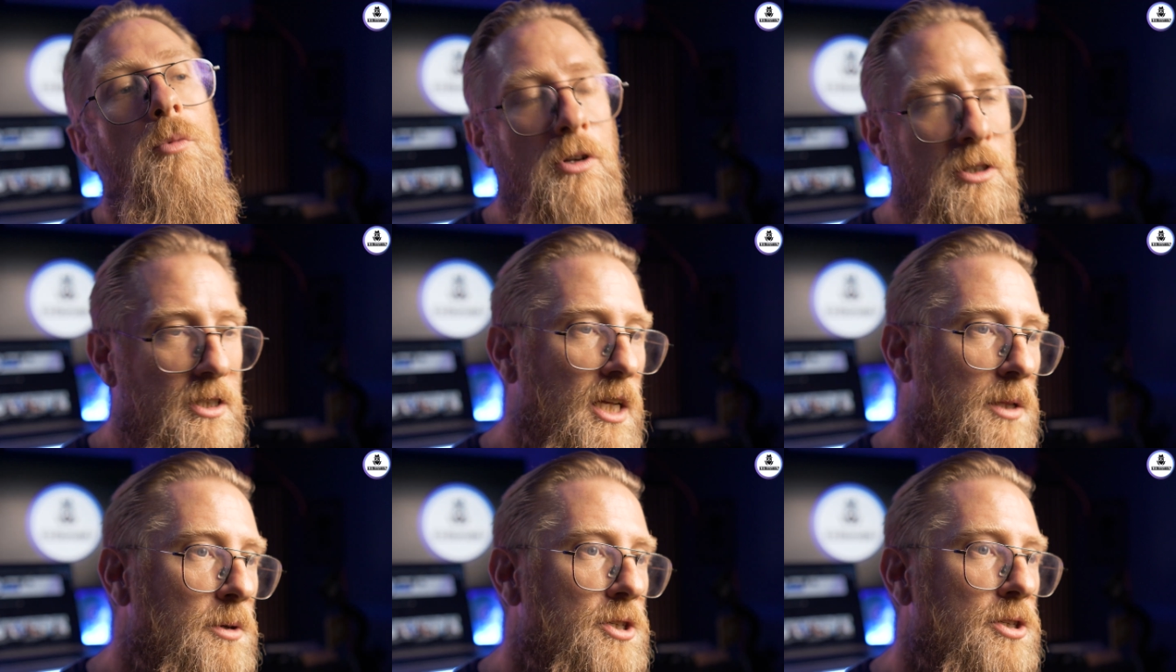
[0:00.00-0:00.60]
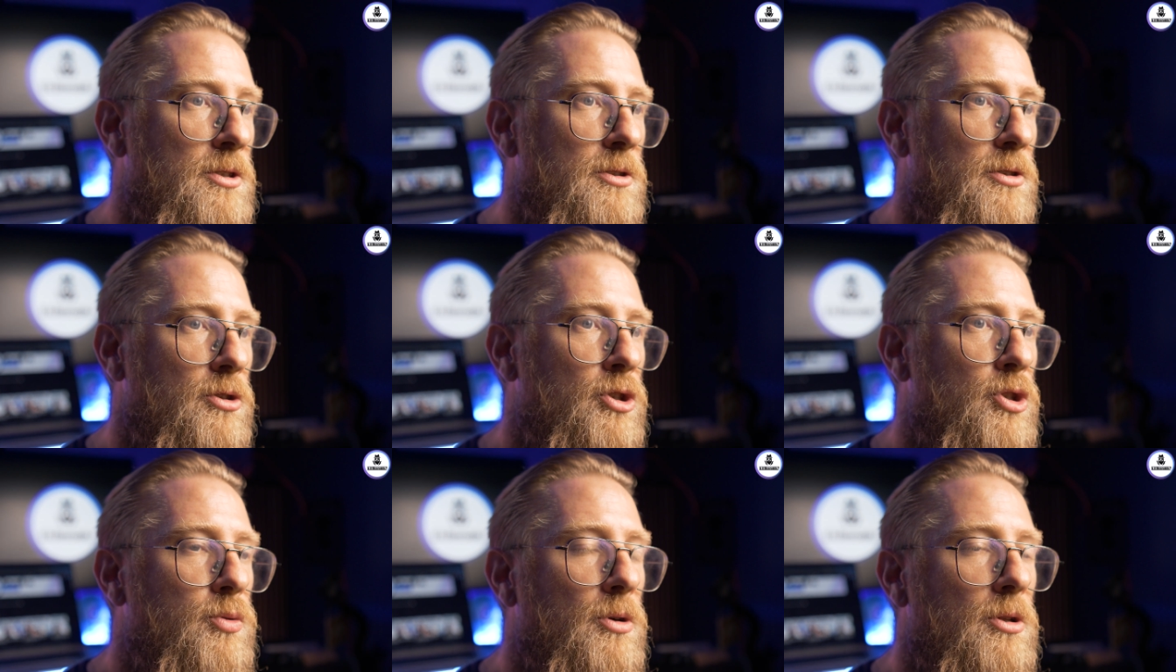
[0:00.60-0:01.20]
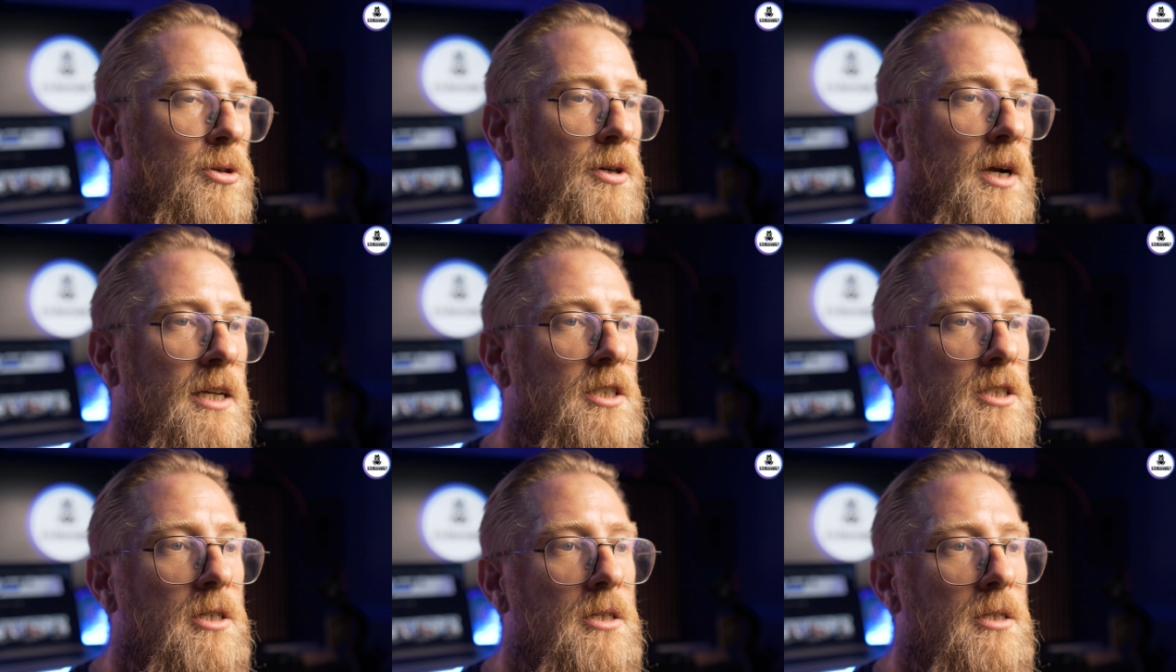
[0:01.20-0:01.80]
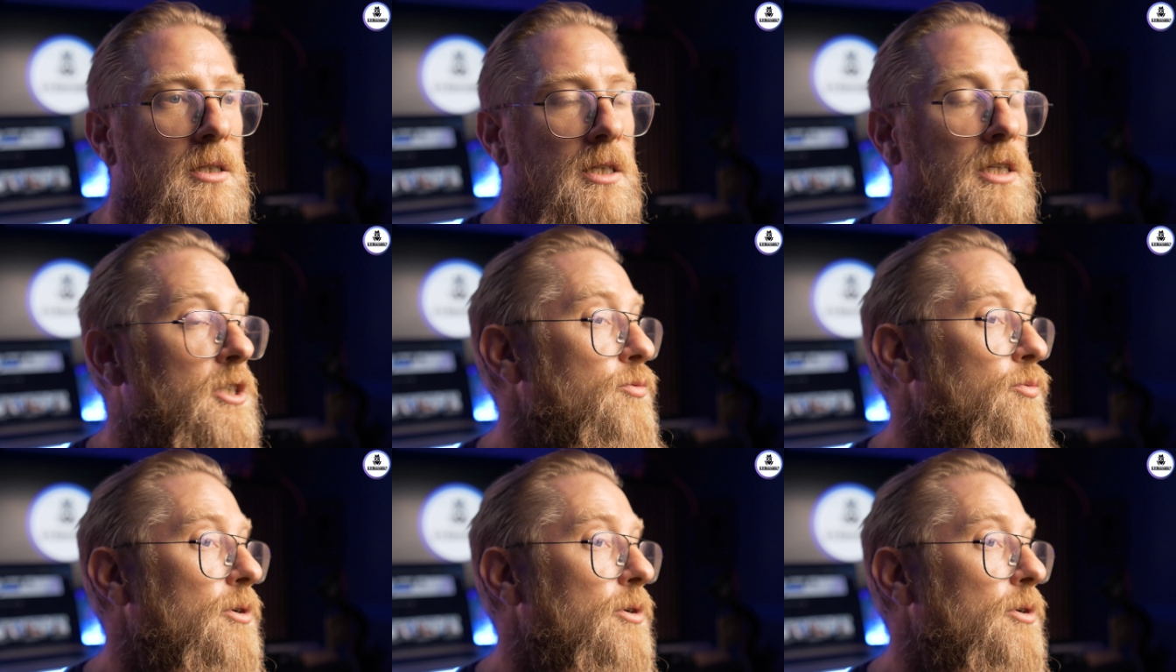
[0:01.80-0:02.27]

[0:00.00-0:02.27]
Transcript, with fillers: Once the admission controller has done its